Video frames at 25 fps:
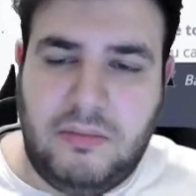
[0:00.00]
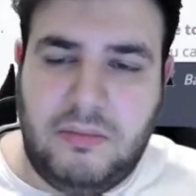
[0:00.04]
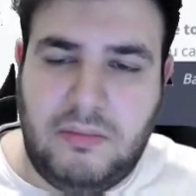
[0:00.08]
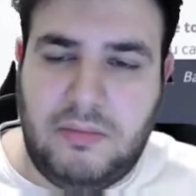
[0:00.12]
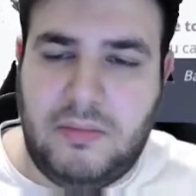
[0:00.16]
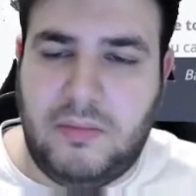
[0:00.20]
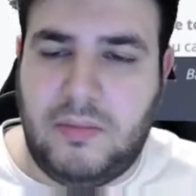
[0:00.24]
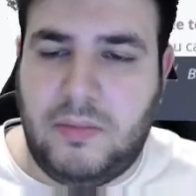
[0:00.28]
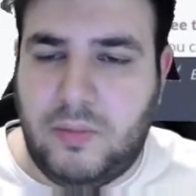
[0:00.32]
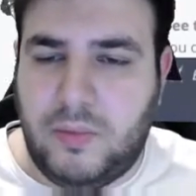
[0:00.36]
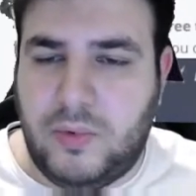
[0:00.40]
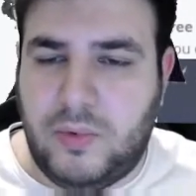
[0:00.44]

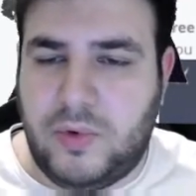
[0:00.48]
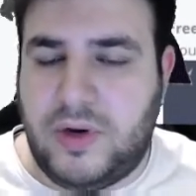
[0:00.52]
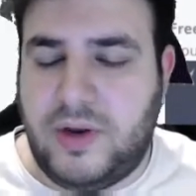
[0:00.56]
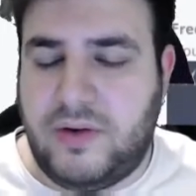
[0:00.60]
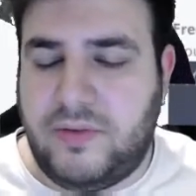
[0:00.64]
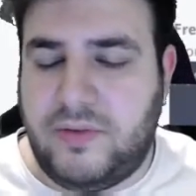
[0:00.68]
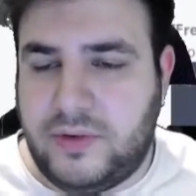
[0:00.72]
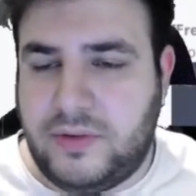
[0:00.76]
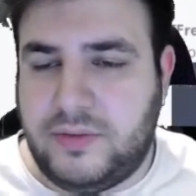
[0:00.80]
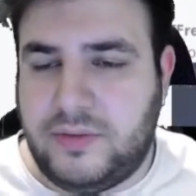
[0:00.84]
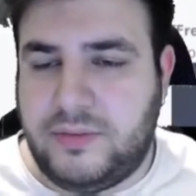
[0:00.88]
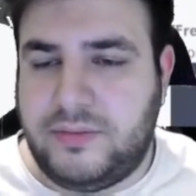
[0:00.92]

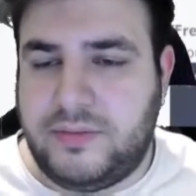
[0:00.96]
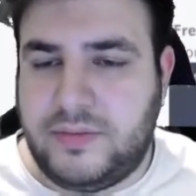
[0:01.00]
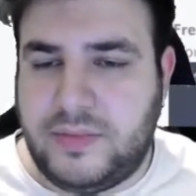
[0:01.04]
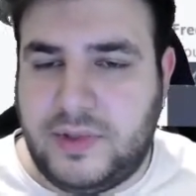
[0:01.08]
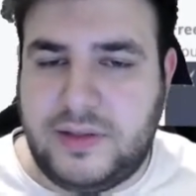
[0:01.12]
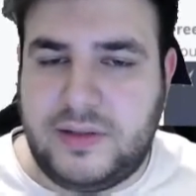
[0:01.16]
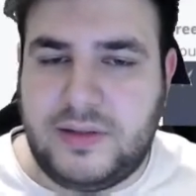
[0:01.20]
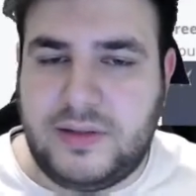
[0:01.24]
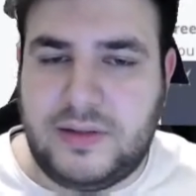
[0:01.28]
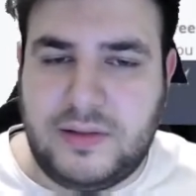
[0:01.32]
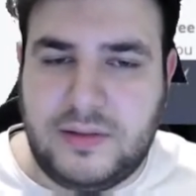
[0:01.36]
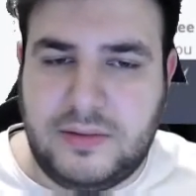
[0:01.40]
whatever.
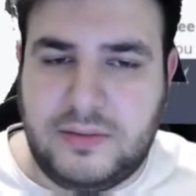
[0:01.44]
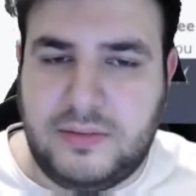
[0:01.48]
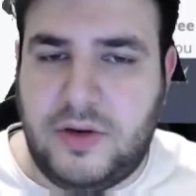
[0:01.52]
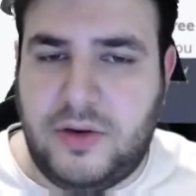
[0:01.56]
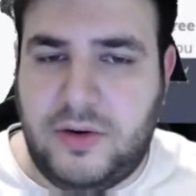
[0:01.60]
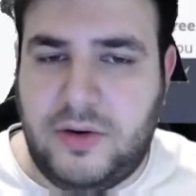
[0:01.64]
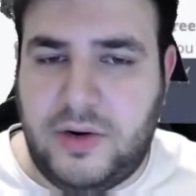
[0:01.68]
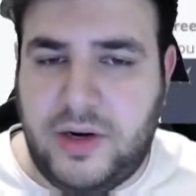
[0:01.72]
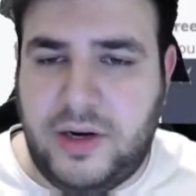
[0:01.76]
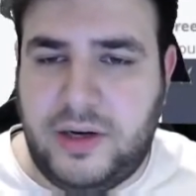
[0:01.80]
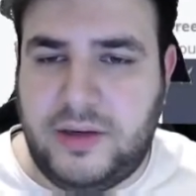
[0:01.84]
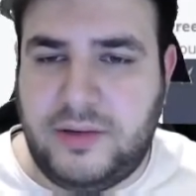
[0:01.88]
That's
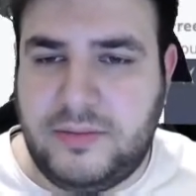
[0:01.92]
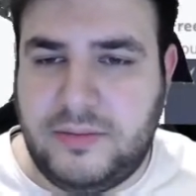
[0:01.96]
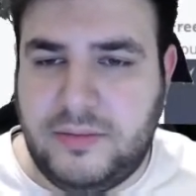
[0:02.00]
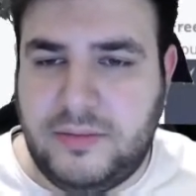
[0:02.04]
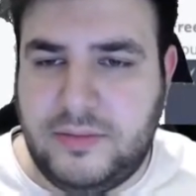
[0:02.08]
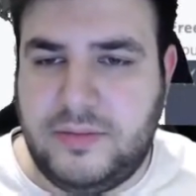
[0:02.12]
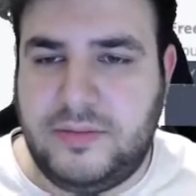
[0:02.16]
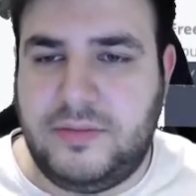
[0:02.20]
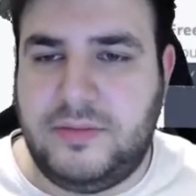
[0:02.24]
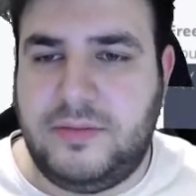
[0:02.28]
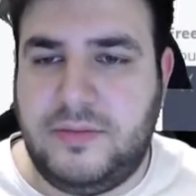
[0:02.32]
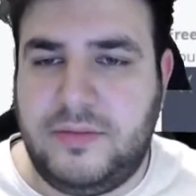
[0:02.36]
alright.
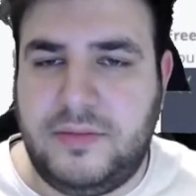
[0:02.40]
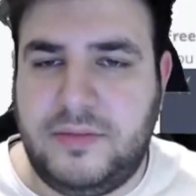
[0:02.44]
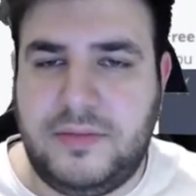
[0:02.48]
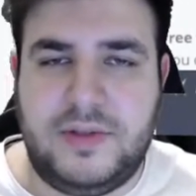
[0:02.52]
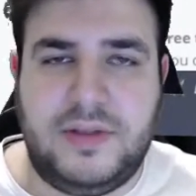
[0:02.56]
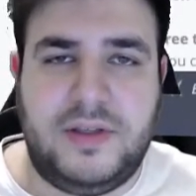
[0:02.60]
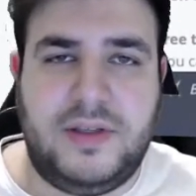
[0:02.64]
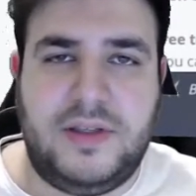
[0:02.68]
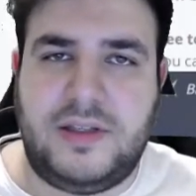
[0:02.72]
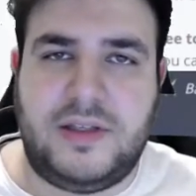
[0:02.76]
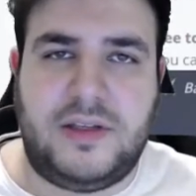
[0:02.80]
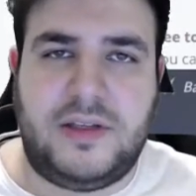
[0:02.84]

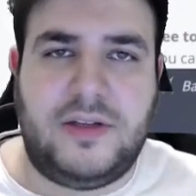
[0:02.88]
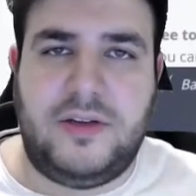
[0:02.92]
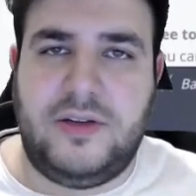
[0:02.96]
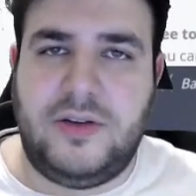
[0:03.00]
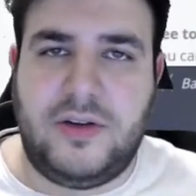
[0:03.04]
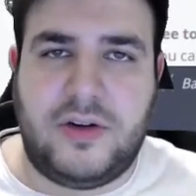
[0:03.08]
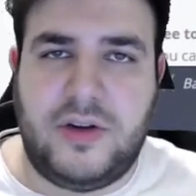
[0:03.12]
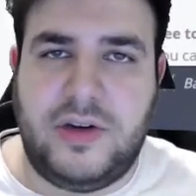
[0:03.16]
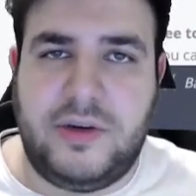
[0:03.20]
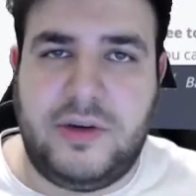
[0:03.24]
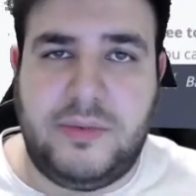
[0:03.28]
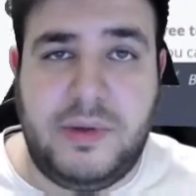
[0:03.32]
It's not
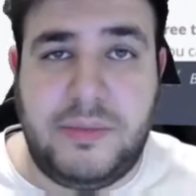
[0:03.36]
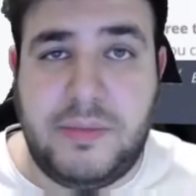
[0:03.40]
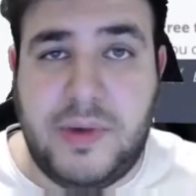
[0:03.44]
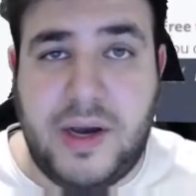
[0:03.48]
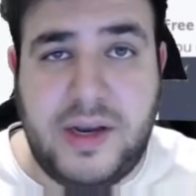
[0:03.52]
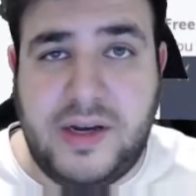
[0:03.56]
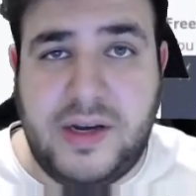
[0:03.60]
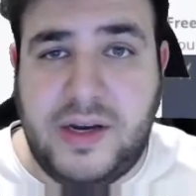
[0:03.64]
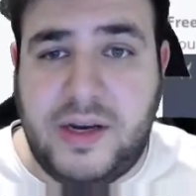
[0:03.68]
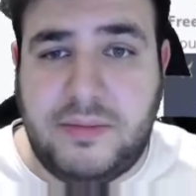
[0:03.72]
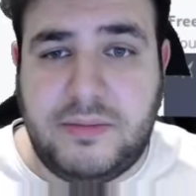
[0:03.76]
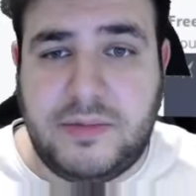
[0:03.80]
going to be my
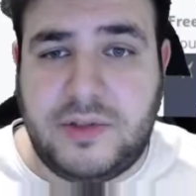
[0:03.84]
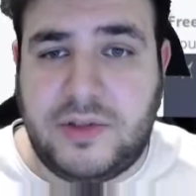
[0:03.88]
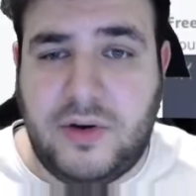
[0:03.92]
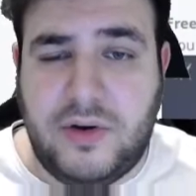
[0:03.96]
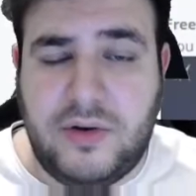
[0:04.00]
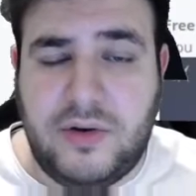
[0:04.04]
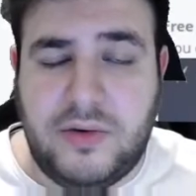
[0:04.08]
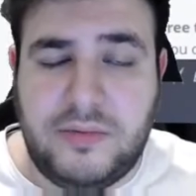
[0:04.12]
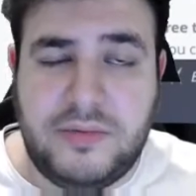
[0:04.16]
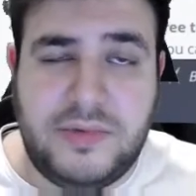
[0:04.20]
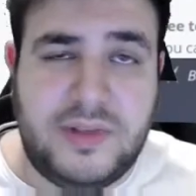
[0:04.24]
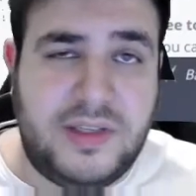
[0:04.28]
name,
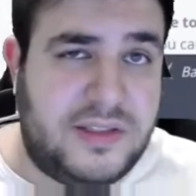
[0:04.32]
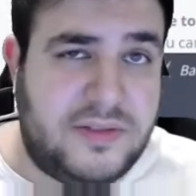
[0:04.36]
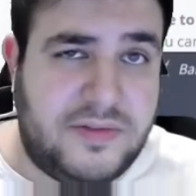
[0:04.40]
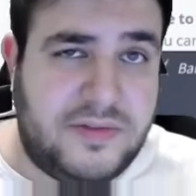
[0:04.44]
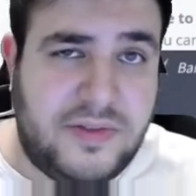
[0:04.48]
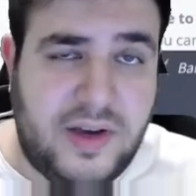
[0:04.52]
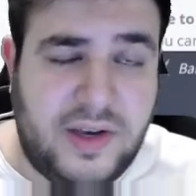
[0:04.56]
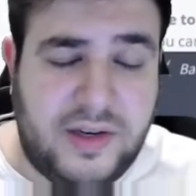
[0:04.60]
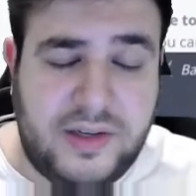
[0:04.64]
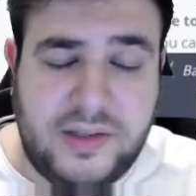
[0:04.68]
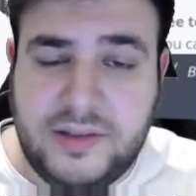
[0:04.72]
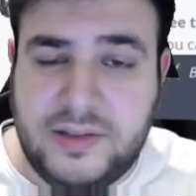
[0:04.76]
so that's
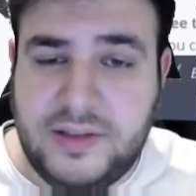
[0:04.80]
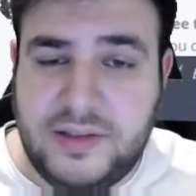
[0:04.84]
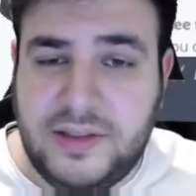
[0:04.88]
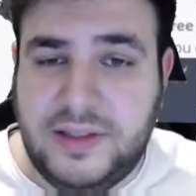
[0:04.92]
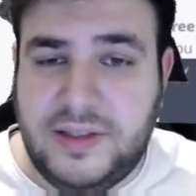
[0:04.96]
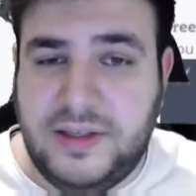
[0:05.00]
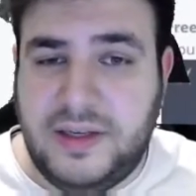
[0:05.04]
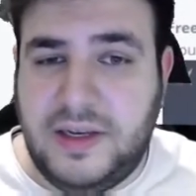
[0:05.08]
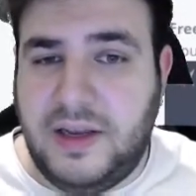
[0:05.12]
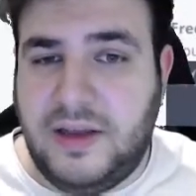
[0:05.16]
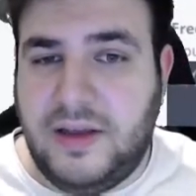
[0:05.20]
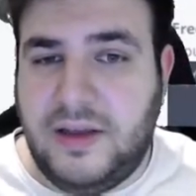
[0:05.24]
fine.
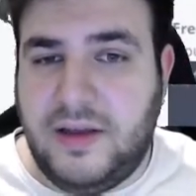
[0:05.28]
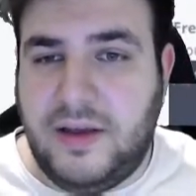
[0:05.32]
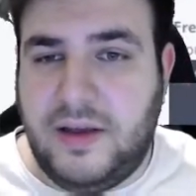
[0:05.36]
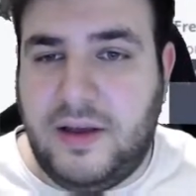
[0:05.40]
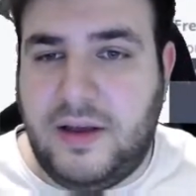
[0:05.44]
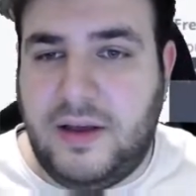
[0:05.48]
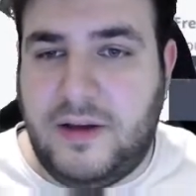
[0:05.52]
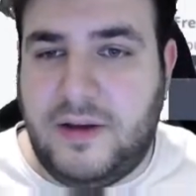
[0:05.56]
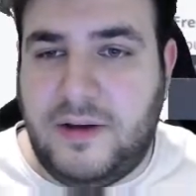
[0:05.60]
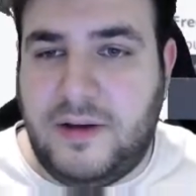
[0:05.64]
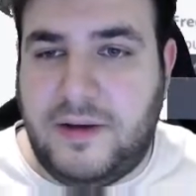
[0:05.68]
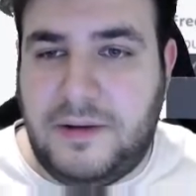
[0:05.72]

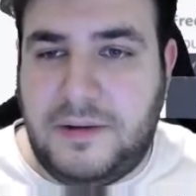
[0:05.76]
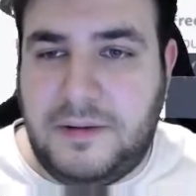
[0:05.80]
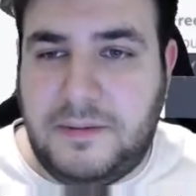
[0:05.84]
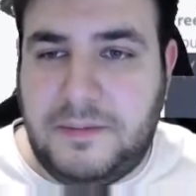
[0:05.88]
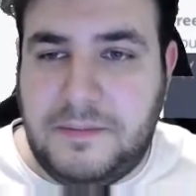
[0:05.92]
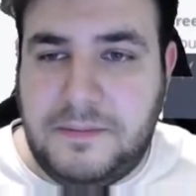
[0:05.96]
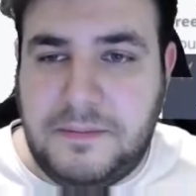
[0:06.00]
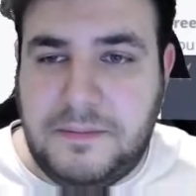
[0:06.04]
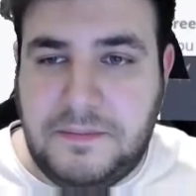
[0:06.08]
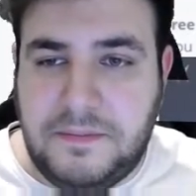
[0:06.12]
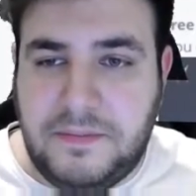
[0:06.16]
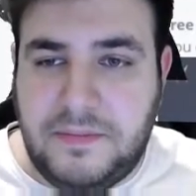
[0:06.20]

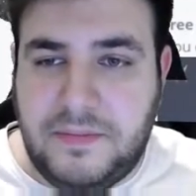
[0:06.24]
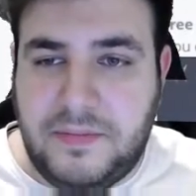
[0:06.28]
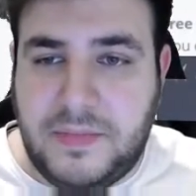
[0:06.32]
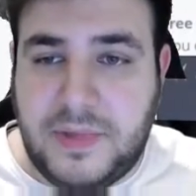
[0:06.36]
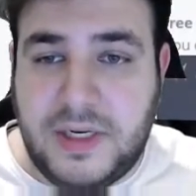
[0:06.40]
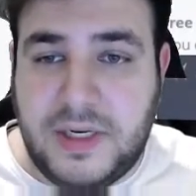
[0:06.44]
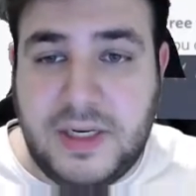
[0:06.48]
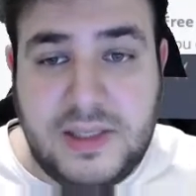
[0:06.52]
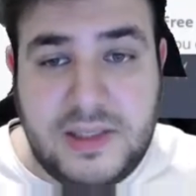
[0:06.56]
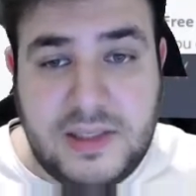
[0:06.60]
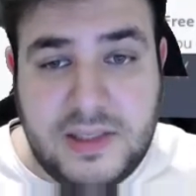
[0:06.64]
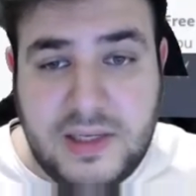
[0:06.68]
But
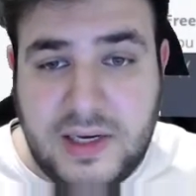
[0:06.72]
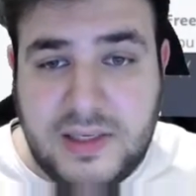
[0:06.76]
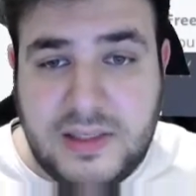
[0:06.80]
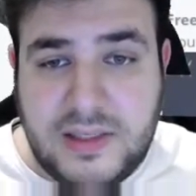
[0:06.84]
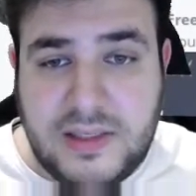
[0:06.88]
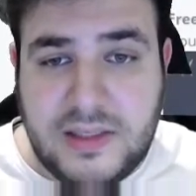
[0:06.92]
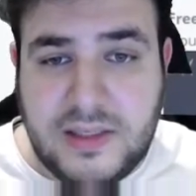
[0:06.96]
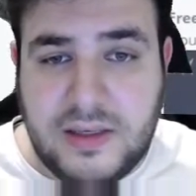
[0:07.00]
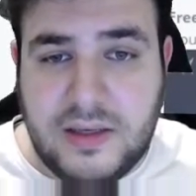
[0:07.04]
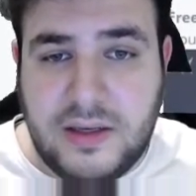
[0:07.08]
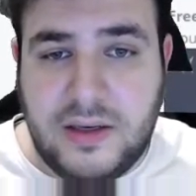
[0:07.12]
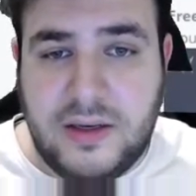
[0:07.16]
it's nice
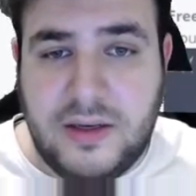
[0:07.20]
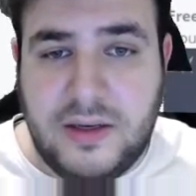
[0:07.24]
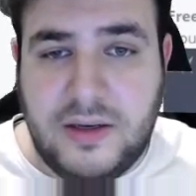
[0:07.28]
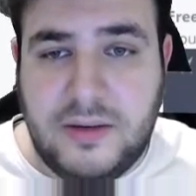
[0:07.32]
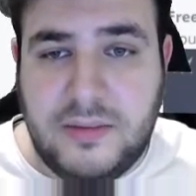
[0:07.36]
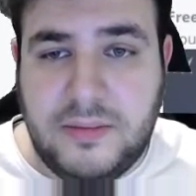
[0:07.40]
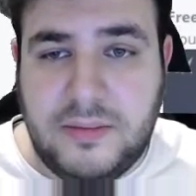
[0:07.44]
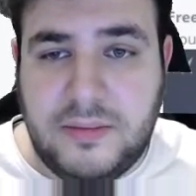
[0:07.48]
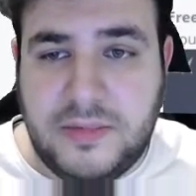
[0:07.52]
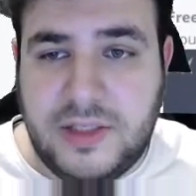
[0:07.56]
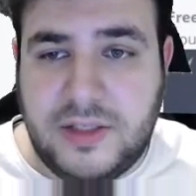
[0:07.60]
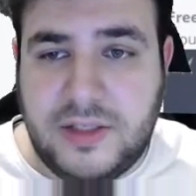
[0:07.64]

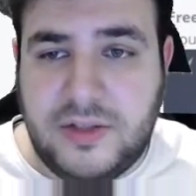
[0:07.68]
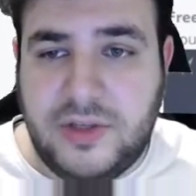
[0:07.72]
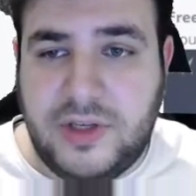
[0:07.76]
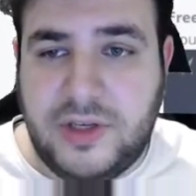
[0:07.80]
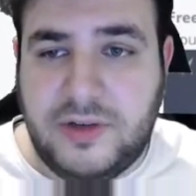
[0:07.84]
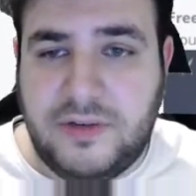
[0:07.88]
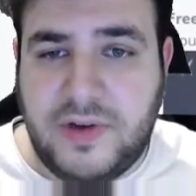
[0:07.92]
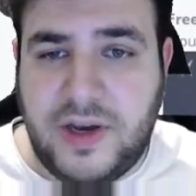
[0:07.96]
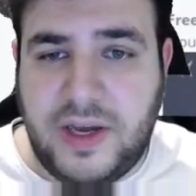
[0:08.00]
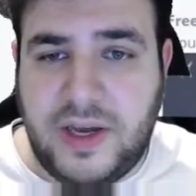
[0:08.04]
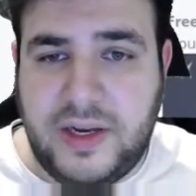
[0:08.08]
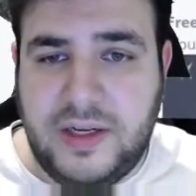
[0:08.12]
that you can
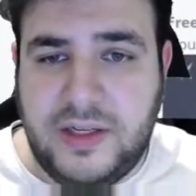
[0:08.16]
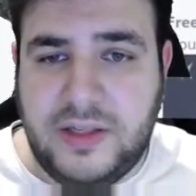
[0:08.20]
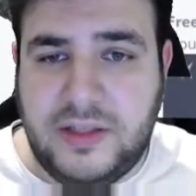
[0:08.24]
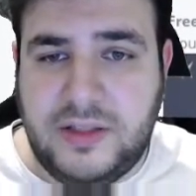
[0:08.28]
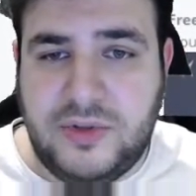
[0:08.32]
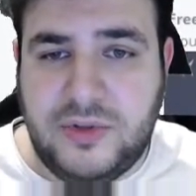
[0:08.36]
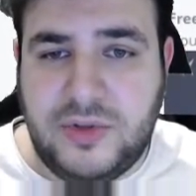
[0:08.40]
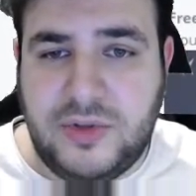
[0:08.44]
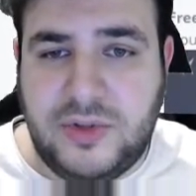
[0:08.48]
finally use your